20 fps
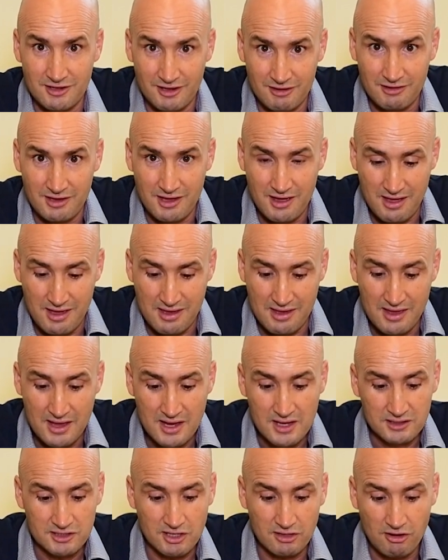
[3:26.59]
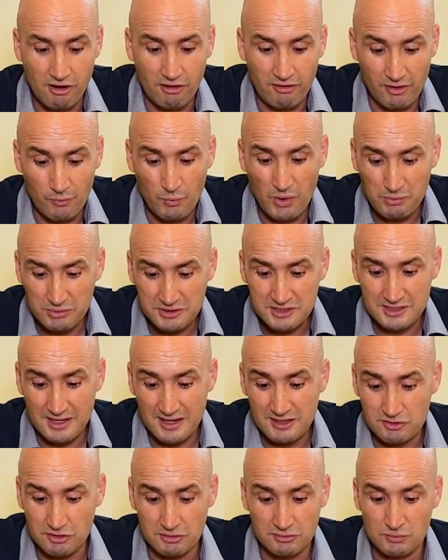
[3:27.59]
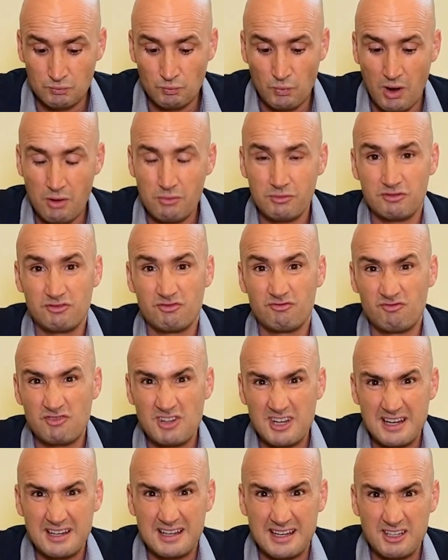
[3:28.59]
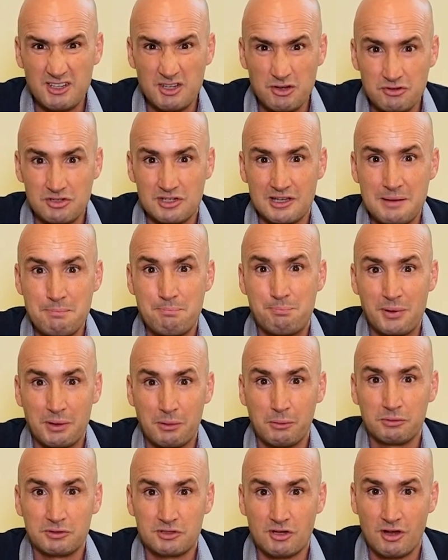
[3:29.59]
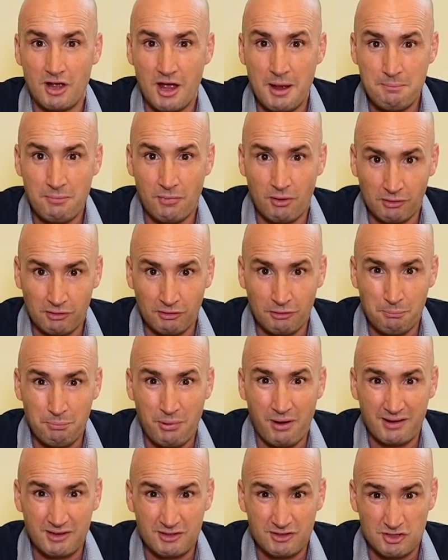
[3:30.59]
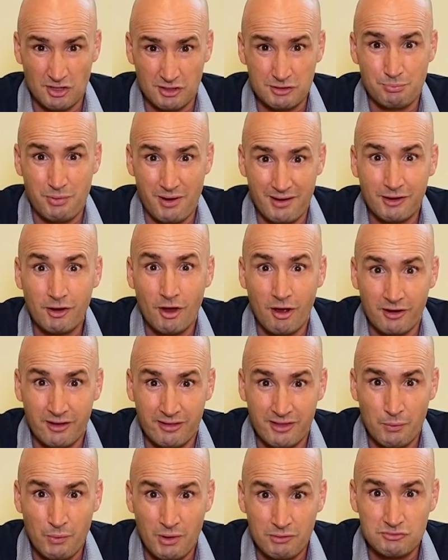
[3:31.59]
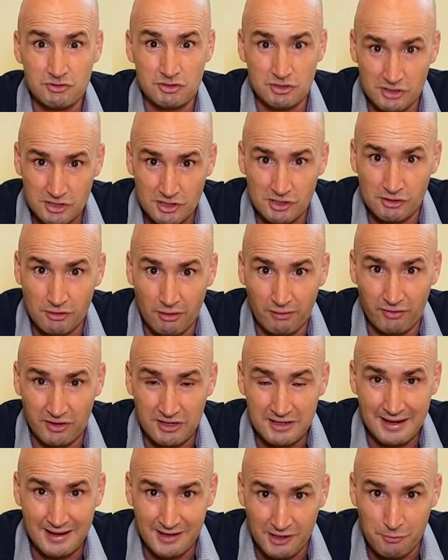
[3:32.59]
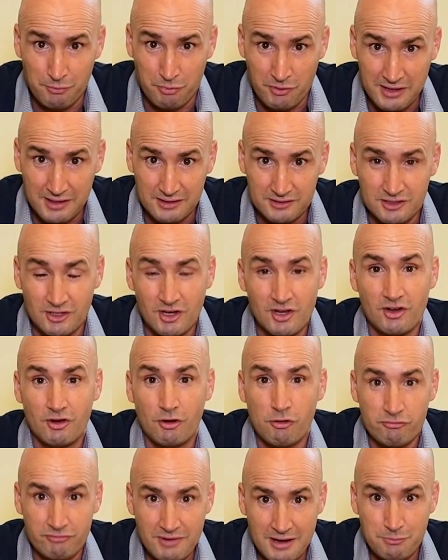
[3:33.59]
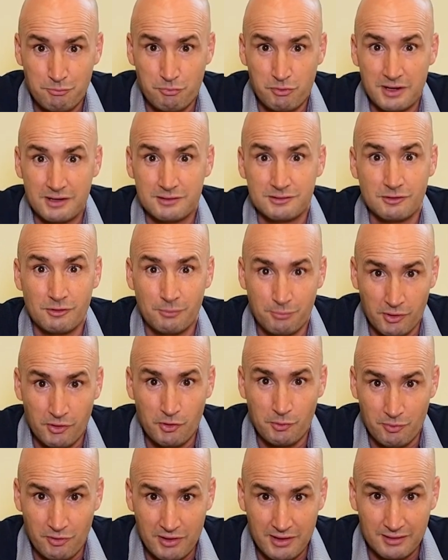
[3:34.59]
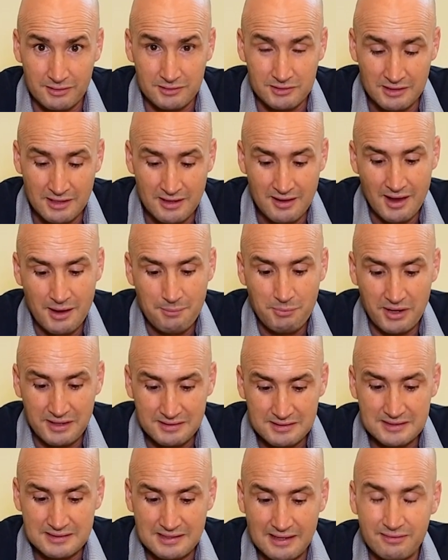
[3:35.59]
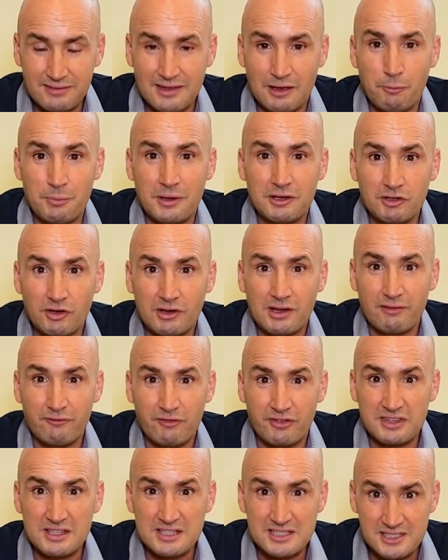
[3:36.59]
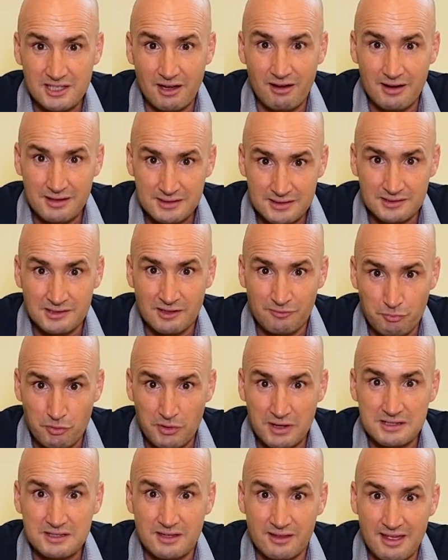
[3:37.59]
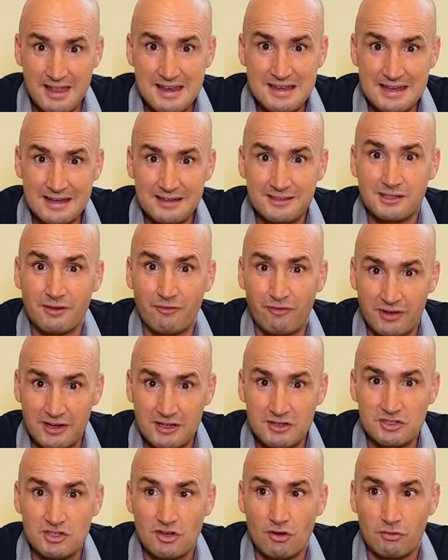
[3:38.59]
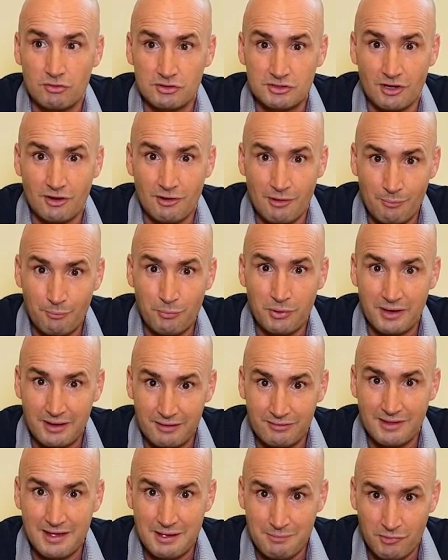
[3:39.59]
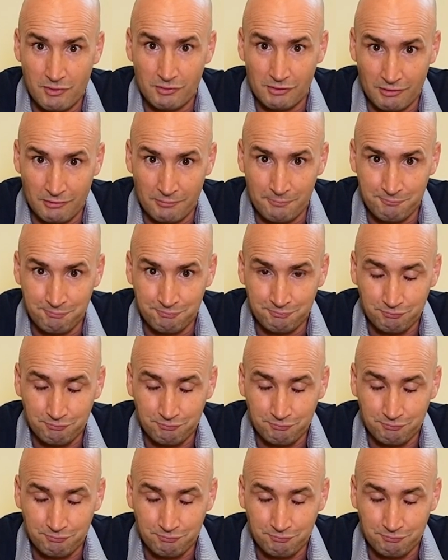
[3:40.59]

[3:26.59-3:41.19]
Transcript: Okay, so we would say children won't really usually build a model just by colour. They won't just look for yellow bricks or red bricks or blue bricks, but instead they'll be looking for the sizes of bricks that they need to finish or to complete their model.